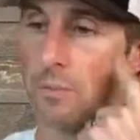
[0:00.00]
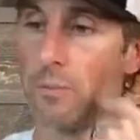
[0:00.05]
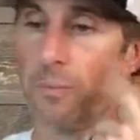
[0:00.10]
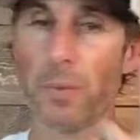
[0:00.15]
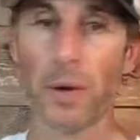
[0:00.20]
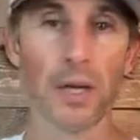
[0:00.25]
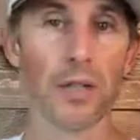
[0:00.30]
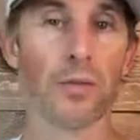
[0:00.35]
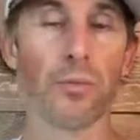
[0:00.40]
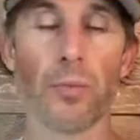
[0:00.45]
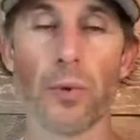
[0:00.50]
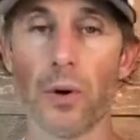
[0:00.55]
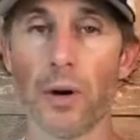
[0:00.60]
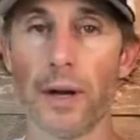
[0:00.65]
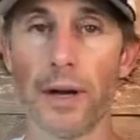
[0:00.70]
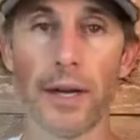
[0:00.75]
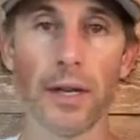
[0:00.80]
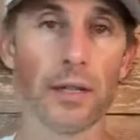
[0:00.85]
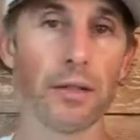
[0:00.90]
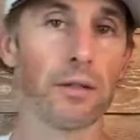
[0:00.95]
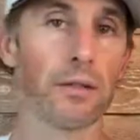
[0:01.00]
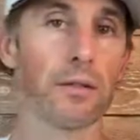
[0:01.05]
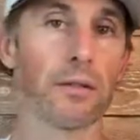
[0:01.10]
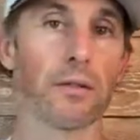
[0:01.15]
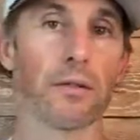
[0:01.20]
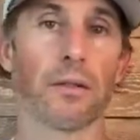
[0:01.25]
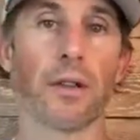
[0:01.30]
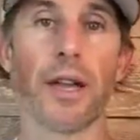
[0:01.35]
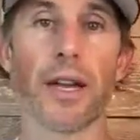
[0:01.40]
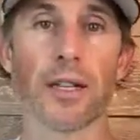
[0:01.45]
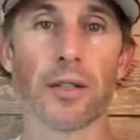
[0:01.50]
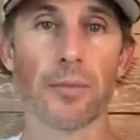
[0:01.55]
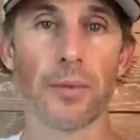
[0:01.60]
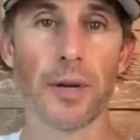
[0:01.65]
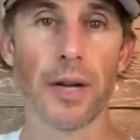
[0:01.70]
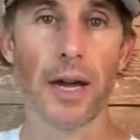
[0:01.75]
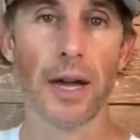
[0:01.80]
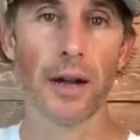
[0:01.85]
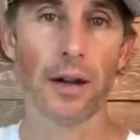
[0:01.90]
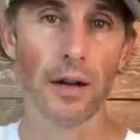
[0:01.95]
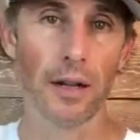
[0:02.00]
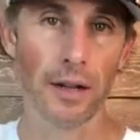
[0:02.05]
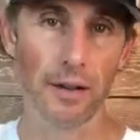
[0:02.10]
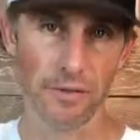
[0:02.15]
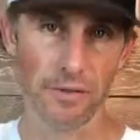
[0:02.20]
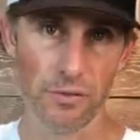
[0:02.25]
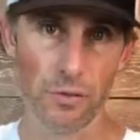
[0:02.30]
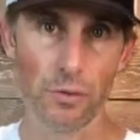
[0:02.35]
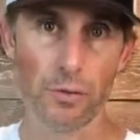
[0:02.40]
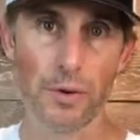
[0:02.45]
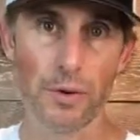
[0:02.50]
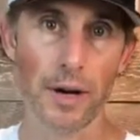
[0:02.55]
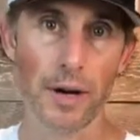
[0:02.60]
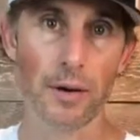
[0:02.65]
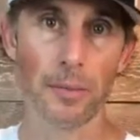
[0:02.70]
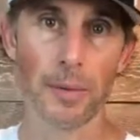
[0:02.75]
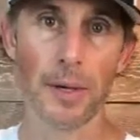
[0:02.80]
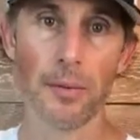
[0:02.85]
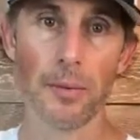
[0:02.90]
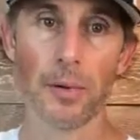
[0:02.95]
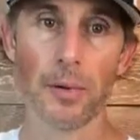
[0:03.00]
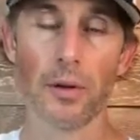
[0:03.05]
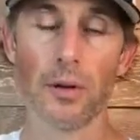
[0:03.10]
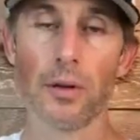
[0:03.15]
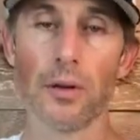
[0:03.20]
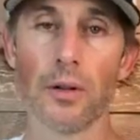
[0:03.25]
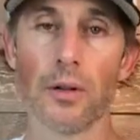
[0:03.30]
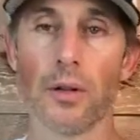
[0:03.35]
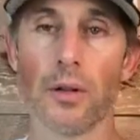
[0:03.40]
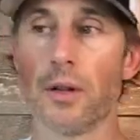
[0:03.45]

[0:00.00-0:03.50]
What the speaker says: busboys, expediter, like food runner people,